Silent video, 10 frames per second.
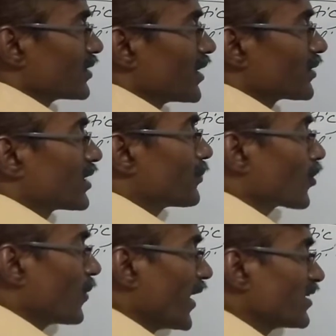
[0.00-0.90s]
they
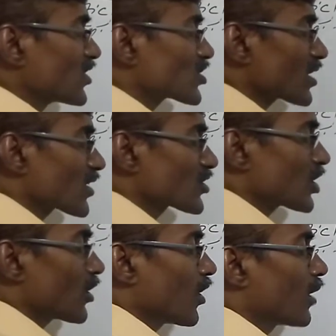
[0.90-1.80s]
provide the
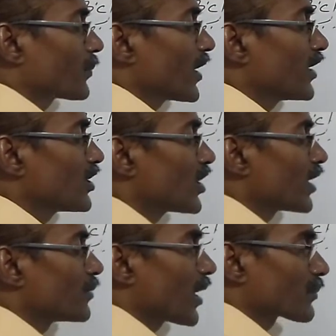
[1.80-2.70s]
structure of any
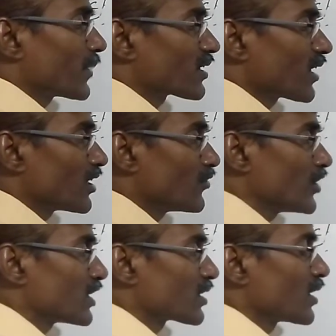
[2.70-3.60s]
environmental unit